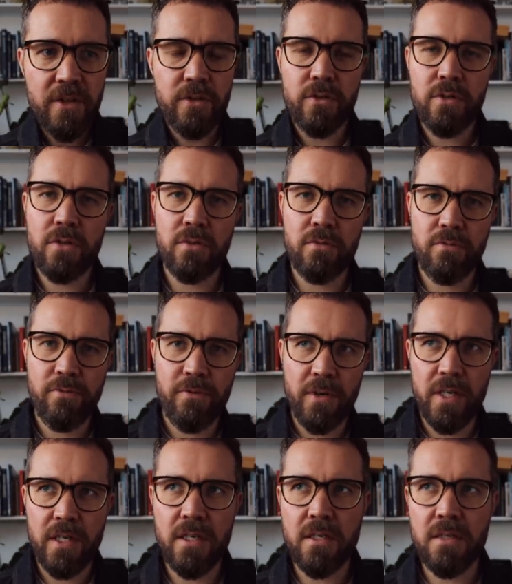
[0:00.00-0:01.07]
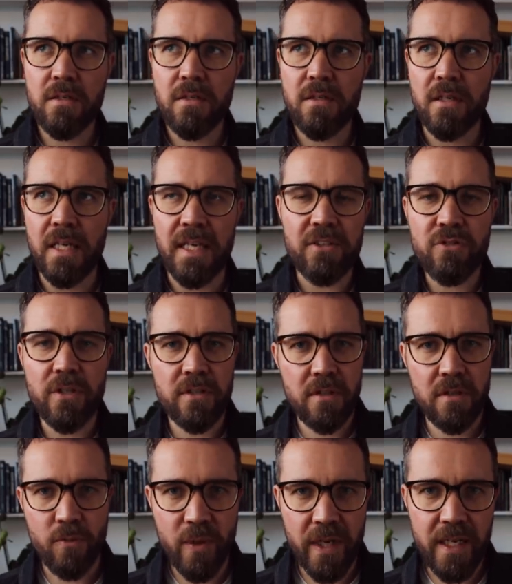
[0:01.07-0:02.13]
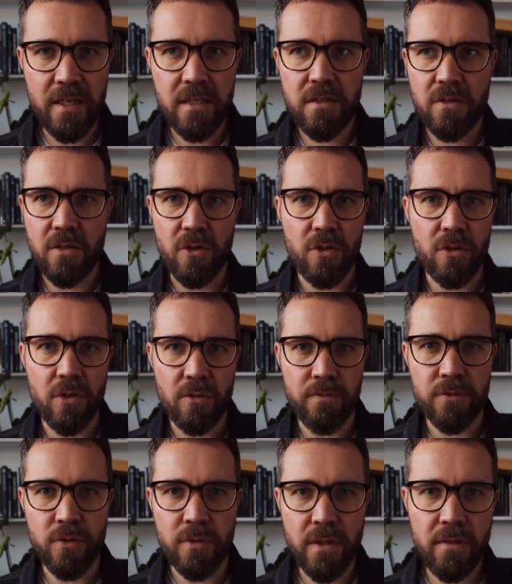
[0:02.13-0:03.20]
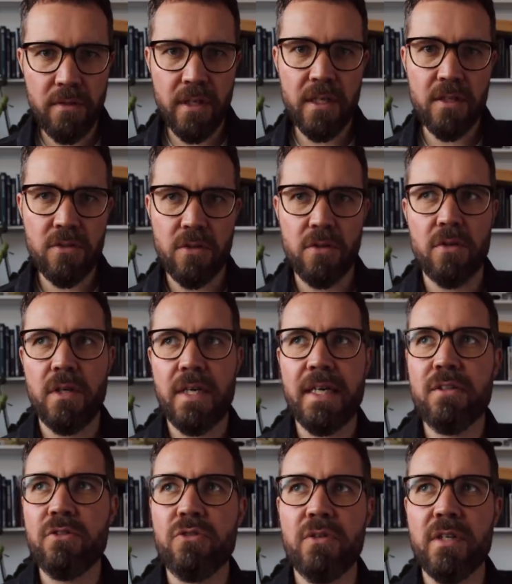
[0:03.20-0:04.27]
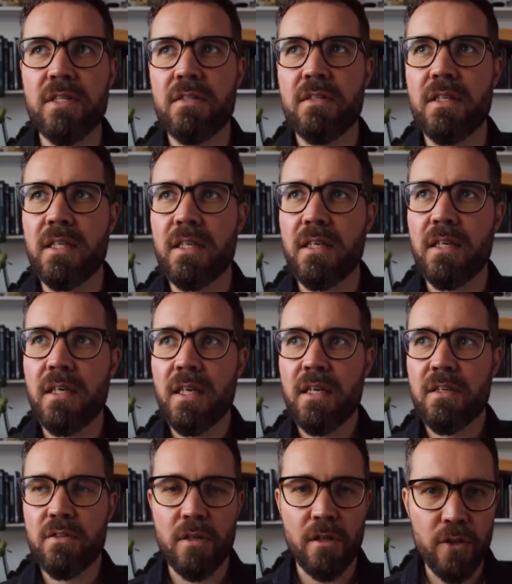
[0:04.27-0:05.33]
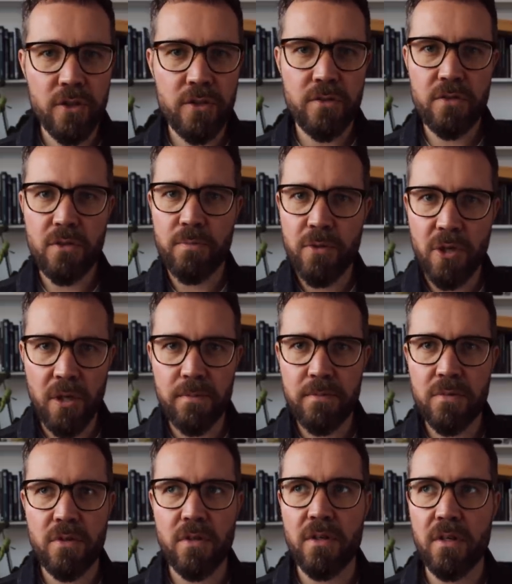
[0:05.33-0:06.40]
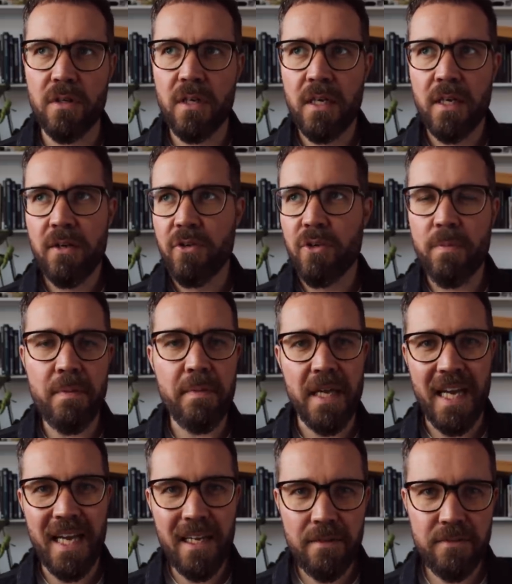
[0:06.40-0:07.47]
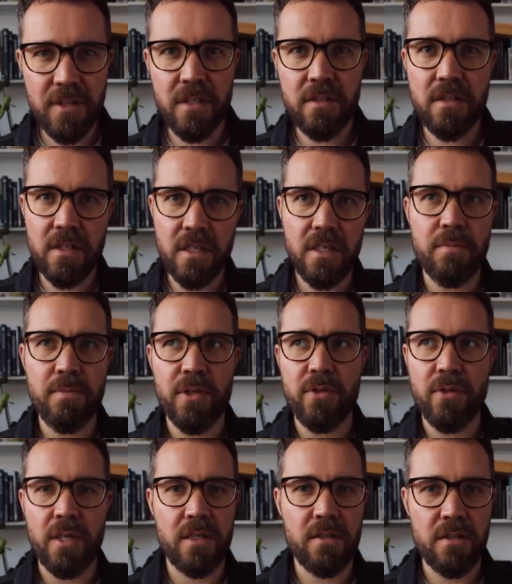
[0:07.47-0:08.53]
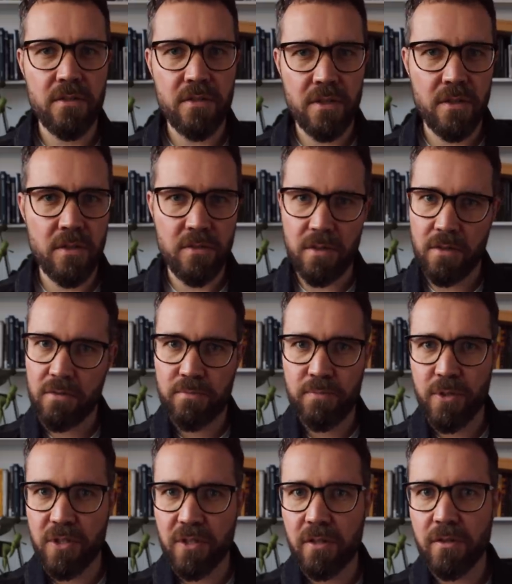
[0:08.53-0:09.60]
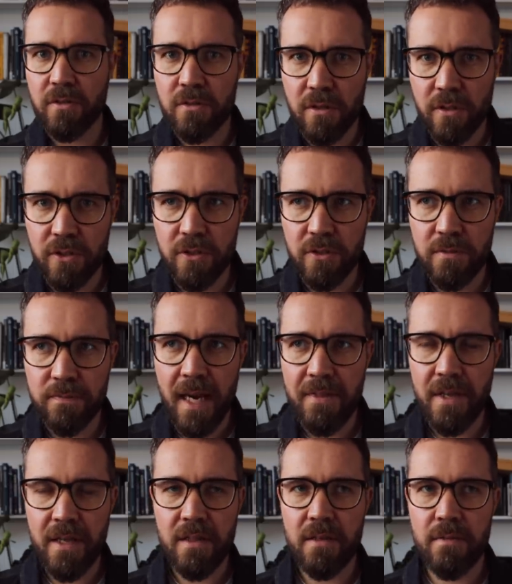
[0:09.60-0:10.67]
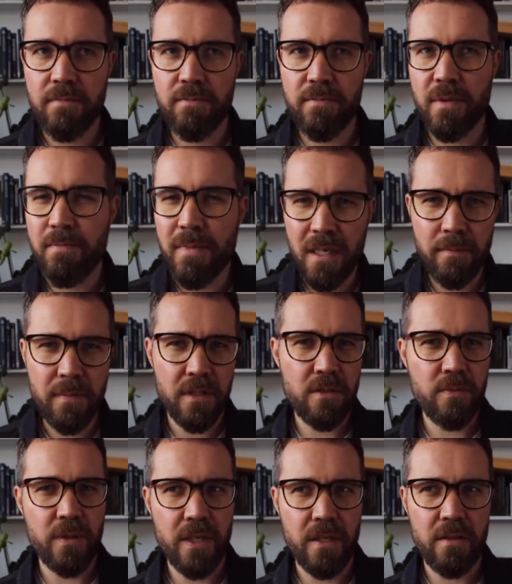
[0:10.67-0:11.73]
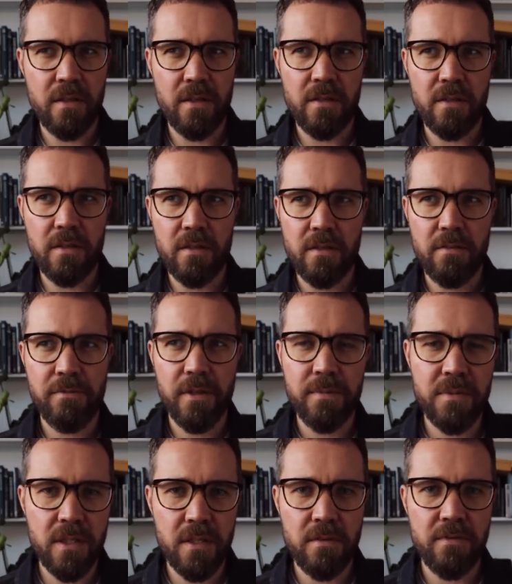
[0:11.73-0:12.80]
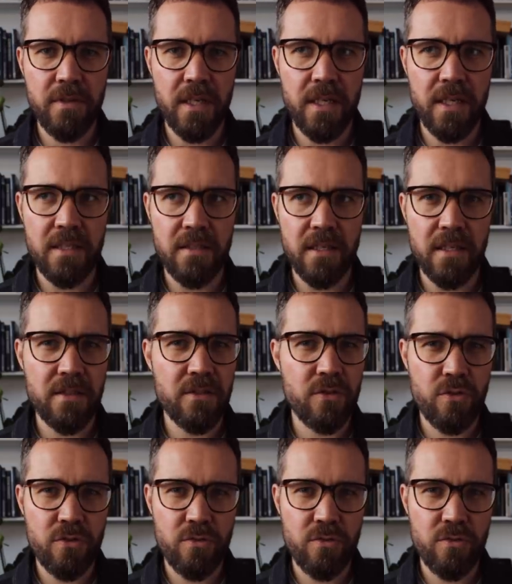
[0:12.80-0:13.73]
you can find interesting ways of doing things or interesting solutions to problems that you maybe have day to day, but you hadn't considered this particular solution. And then the minimalist way, the flip side of that is like,